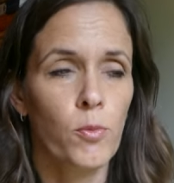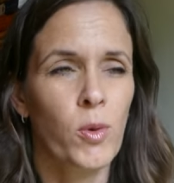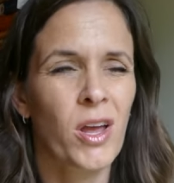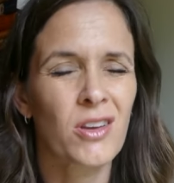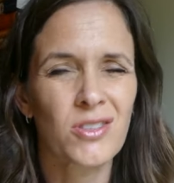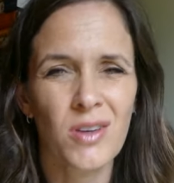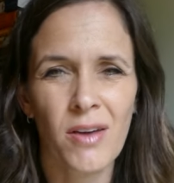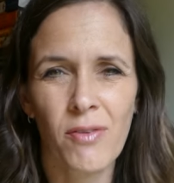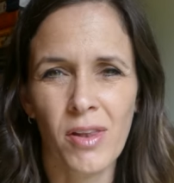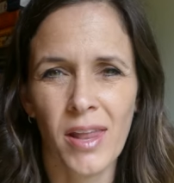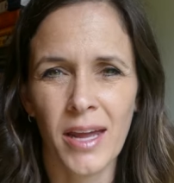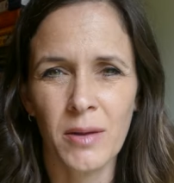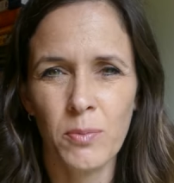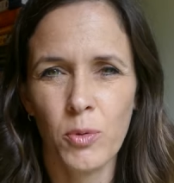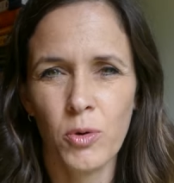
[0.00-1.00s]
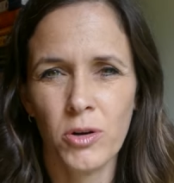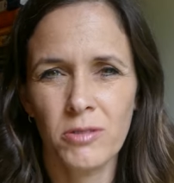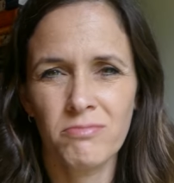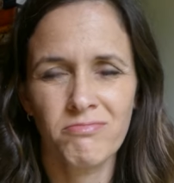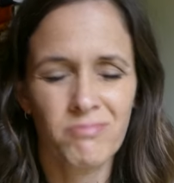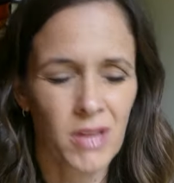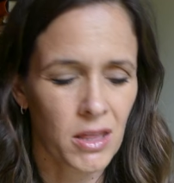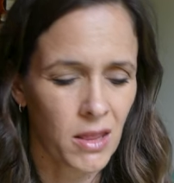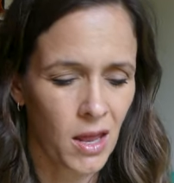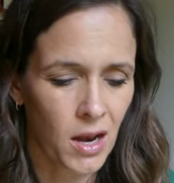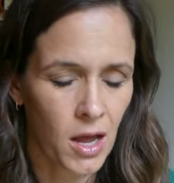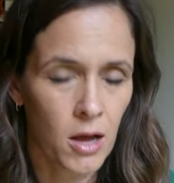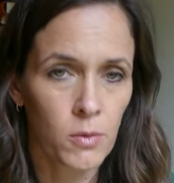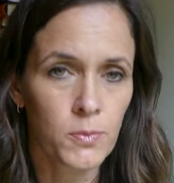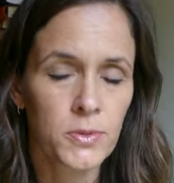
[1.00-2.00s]
We also have a light board and that
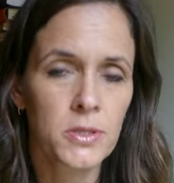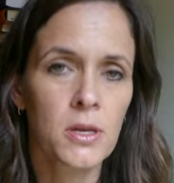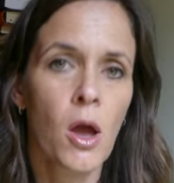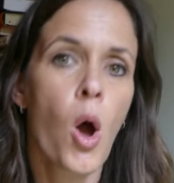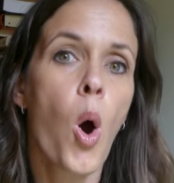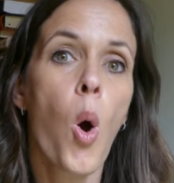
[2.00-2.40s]
helps.